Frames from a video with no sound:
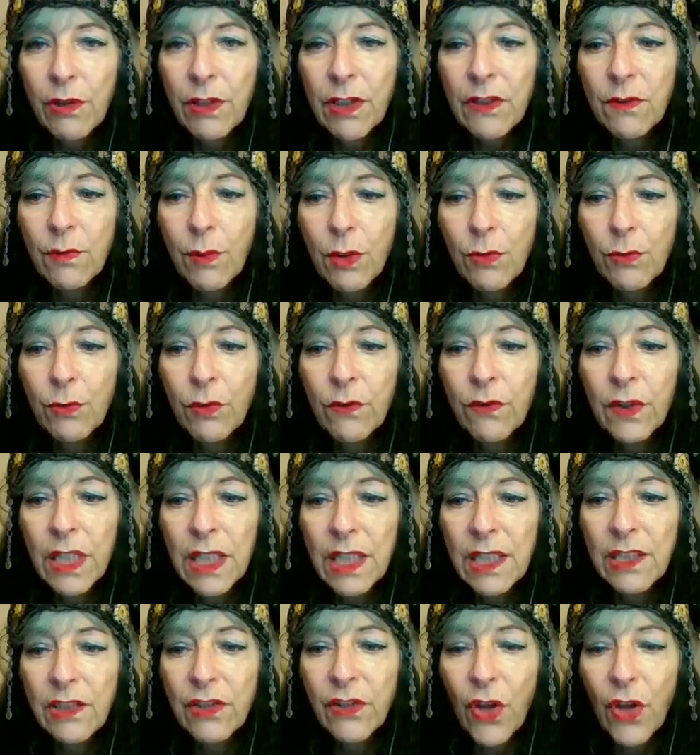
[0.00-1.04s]
It is about moving
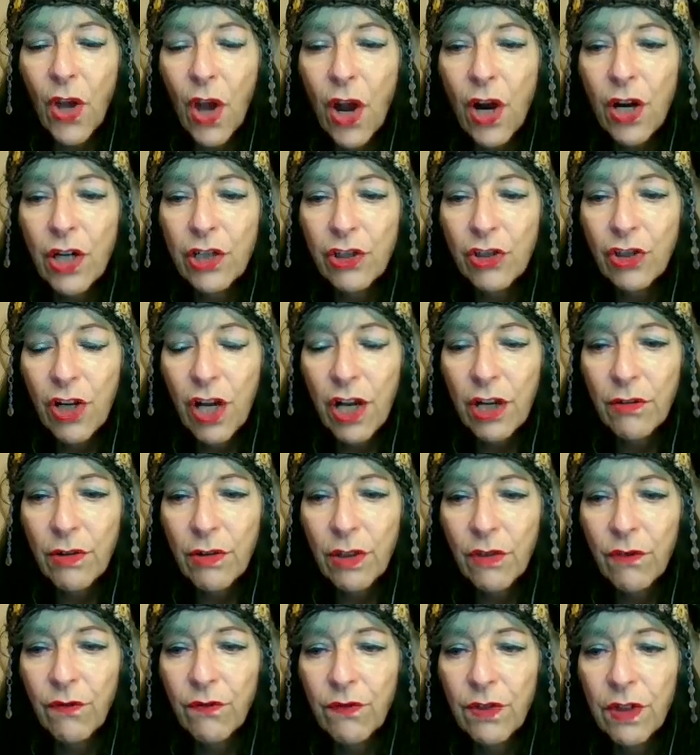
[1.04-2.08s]
into the heart chakra,
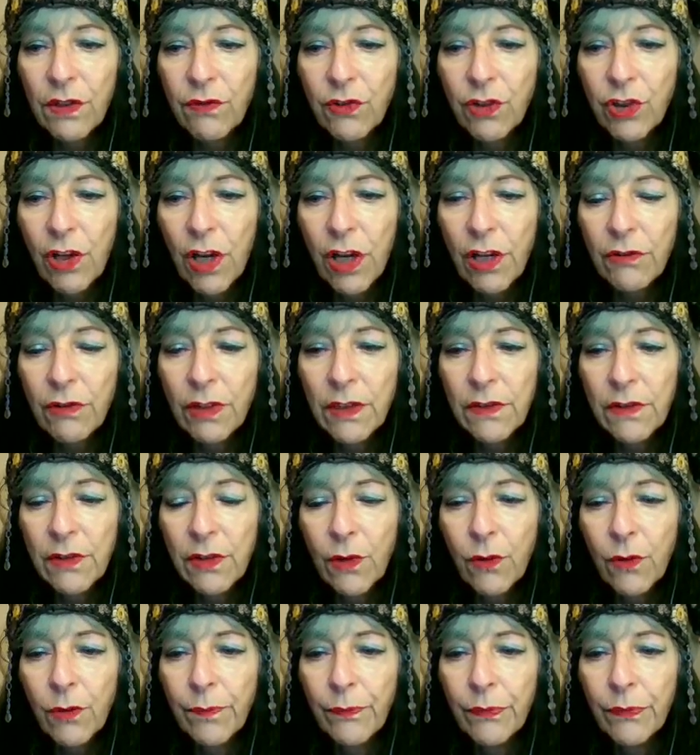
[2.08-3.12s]
the 5th chakra.
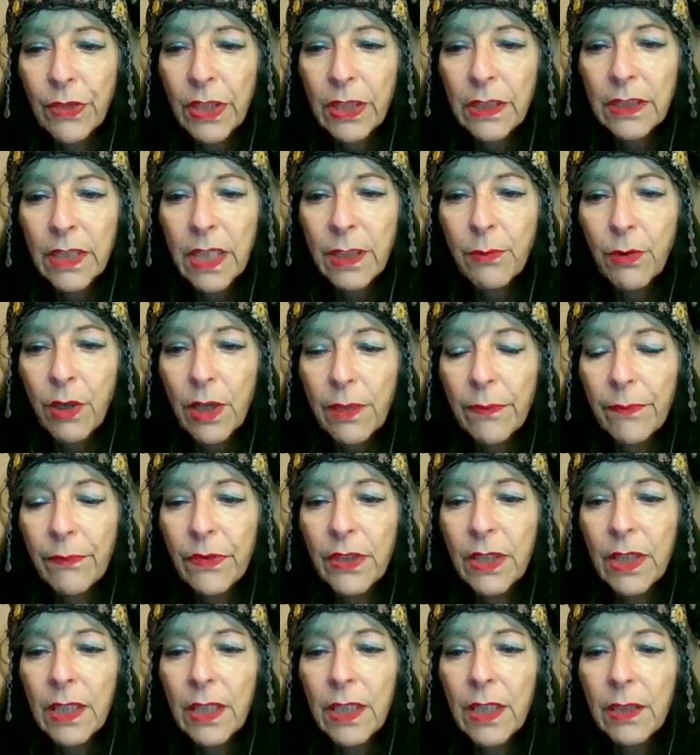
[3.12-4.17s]
So Libra,
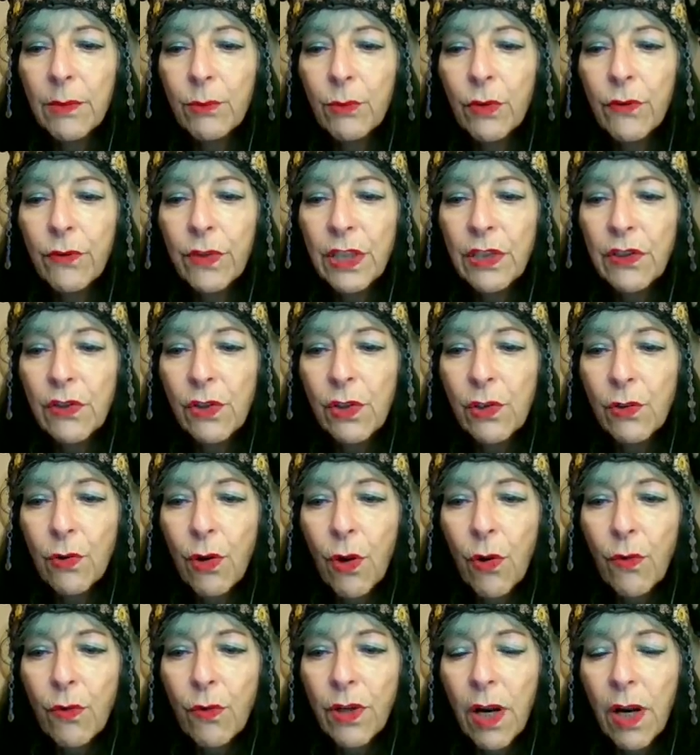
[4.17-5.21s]
move into your
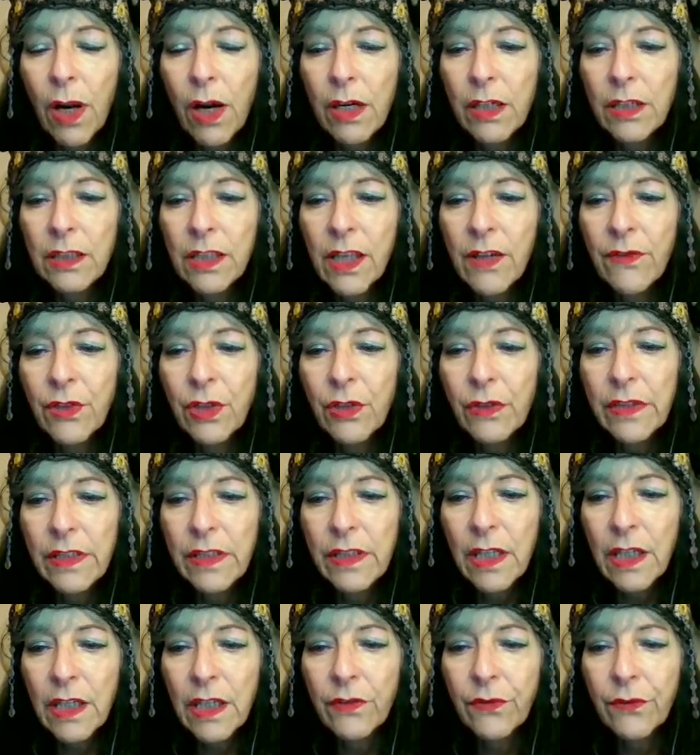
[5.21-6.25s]
own heart, love
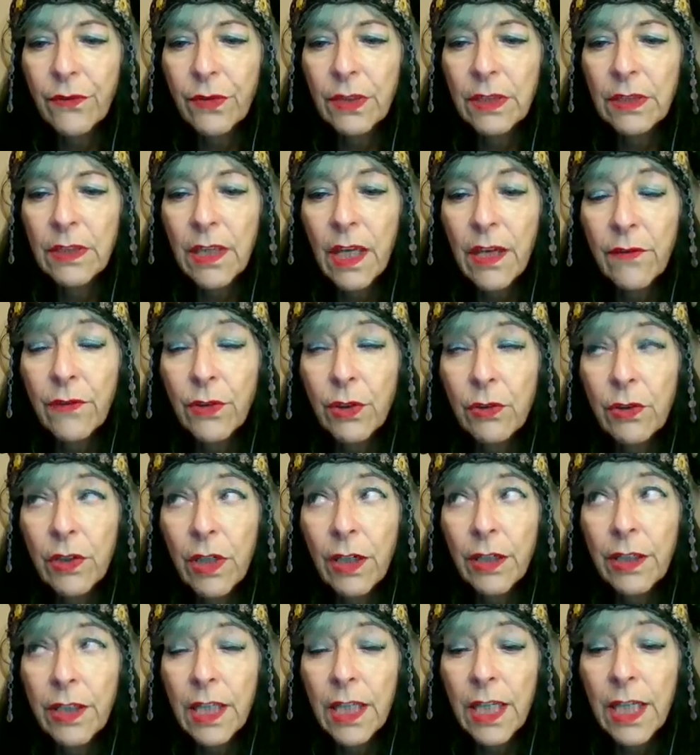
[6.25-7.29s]
yourself, love your
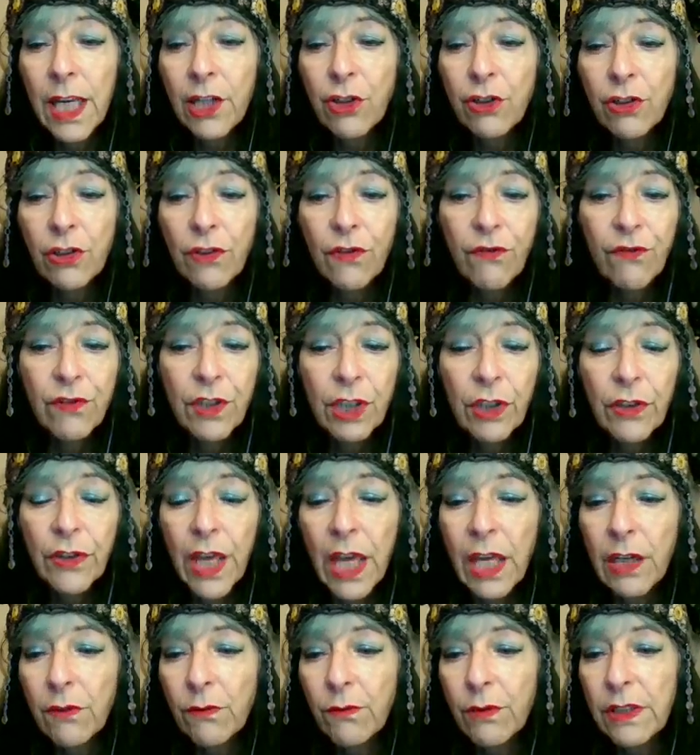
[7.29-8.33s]
guardian angel, feel
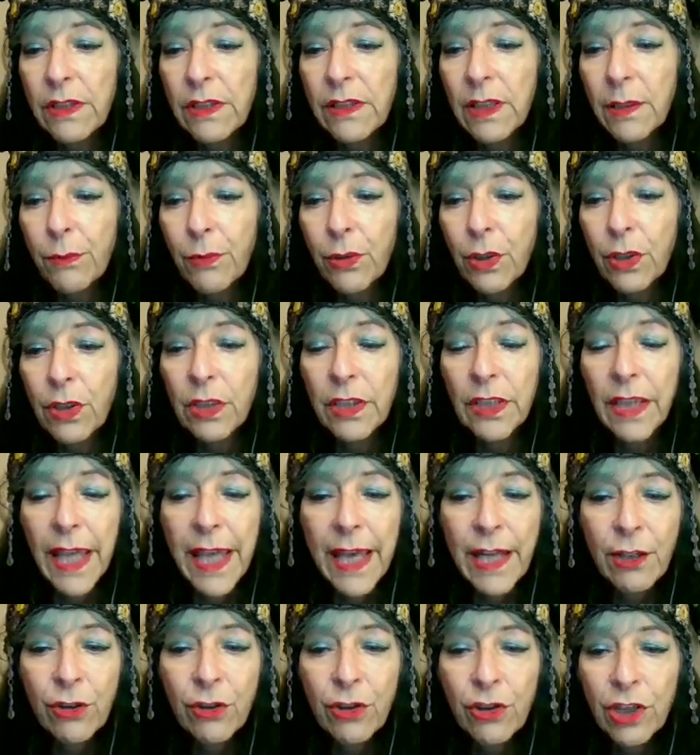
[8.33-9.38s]
that reciprocal
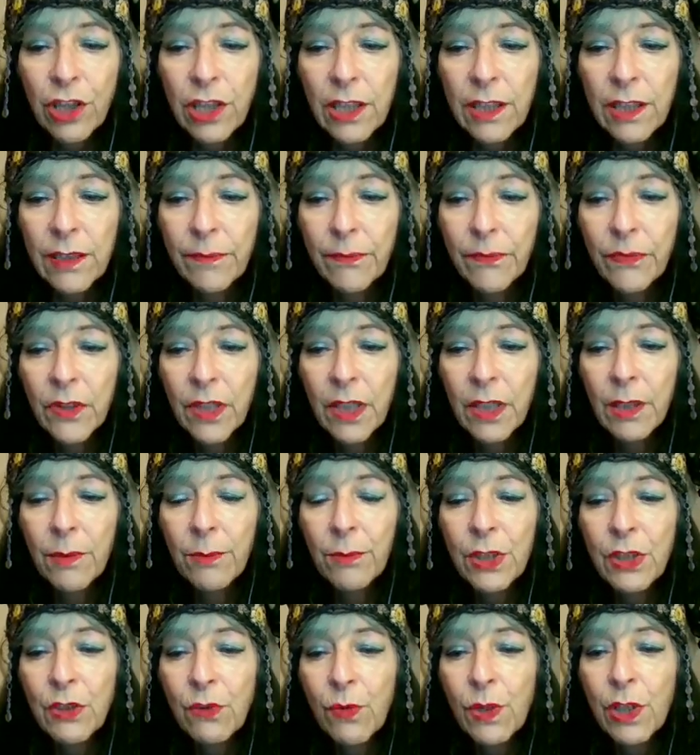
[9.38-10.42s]
energy
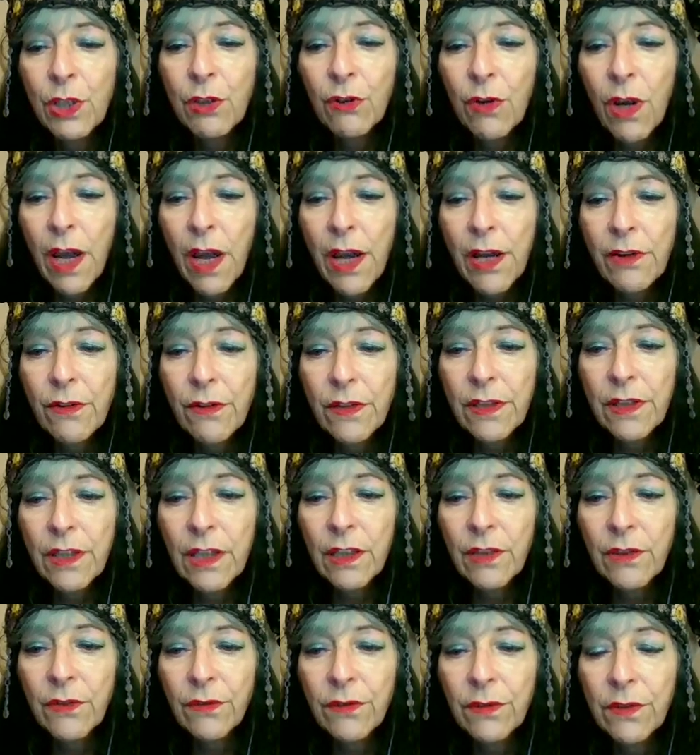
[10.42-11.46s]
between your higher
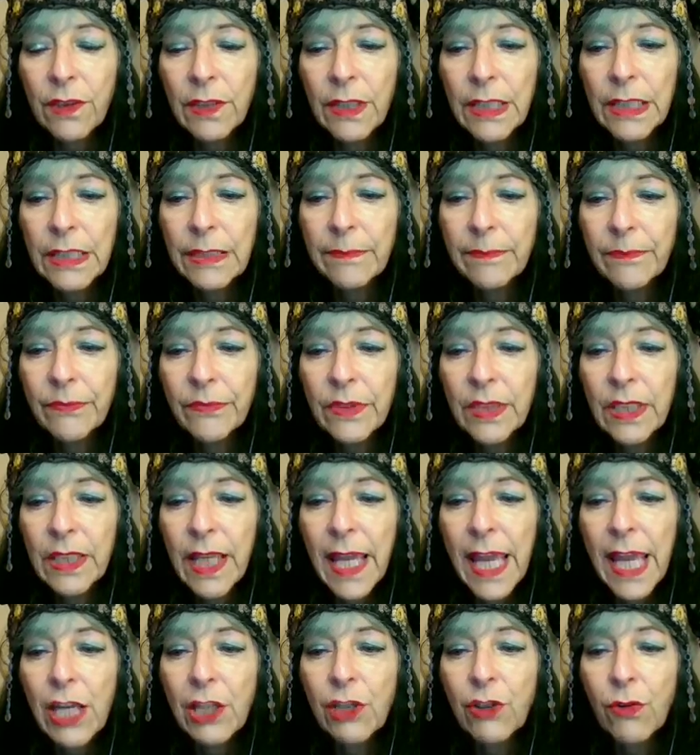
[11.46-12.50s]
self
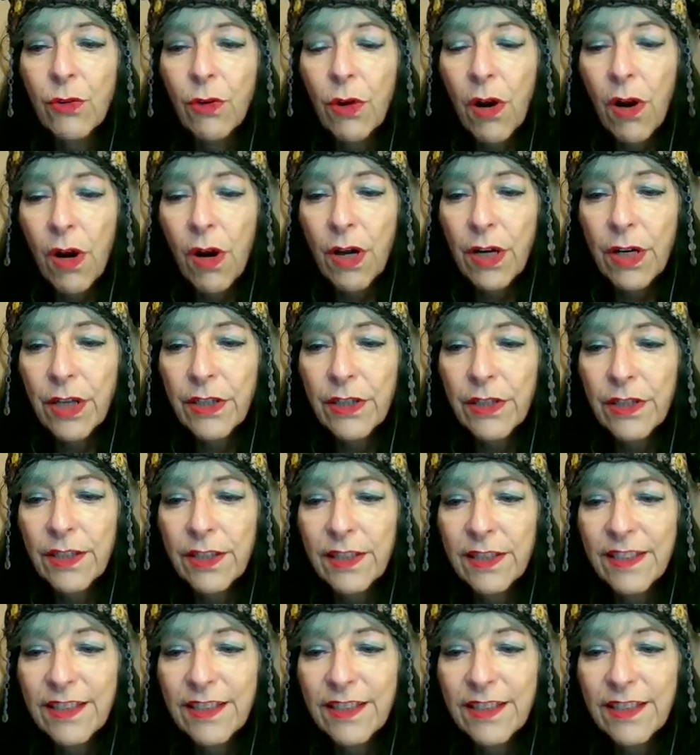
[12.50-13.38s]
and your heart.